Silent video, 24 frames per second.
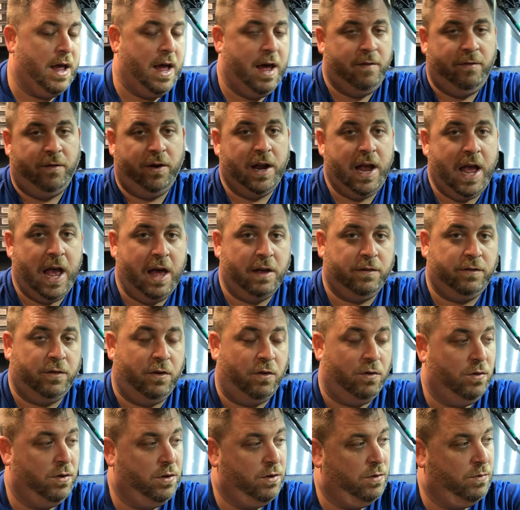every
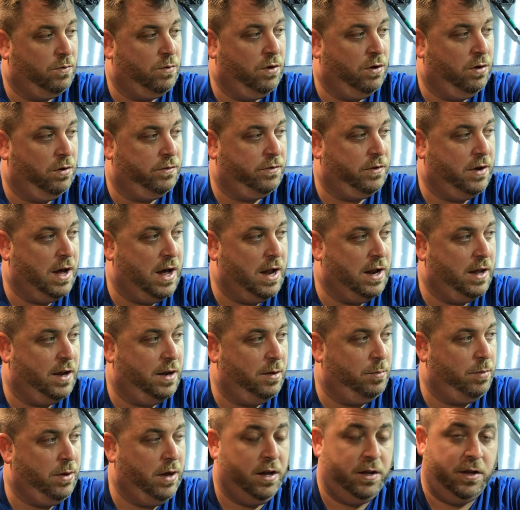asshole in the world's got an
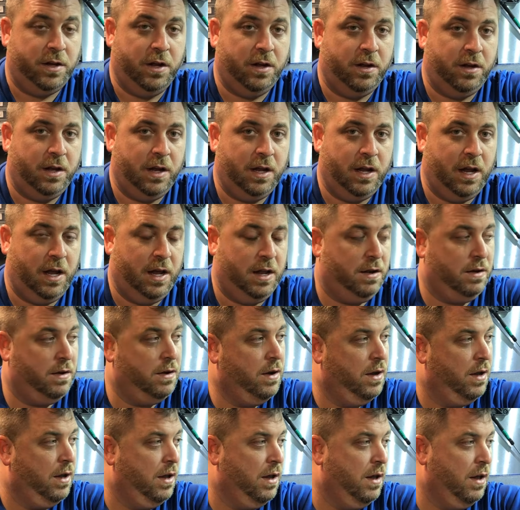opinion, and
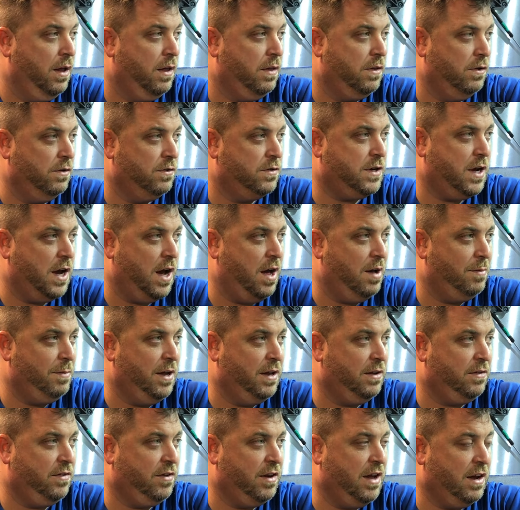those
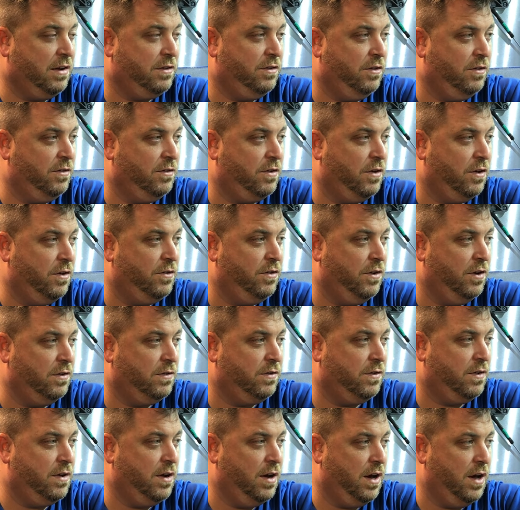comment sections are
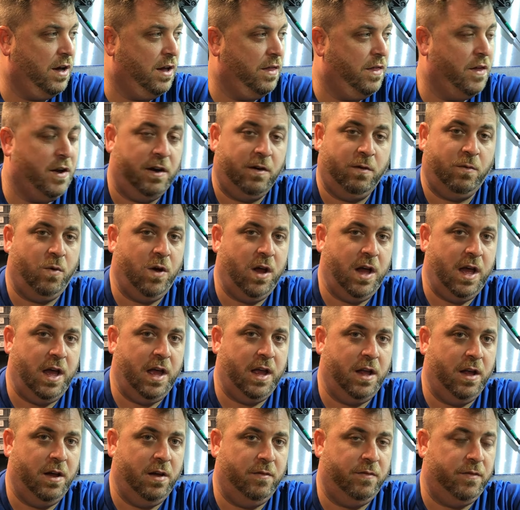just their
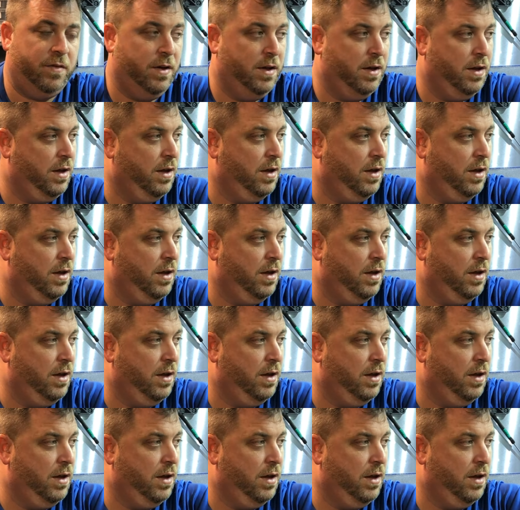way of,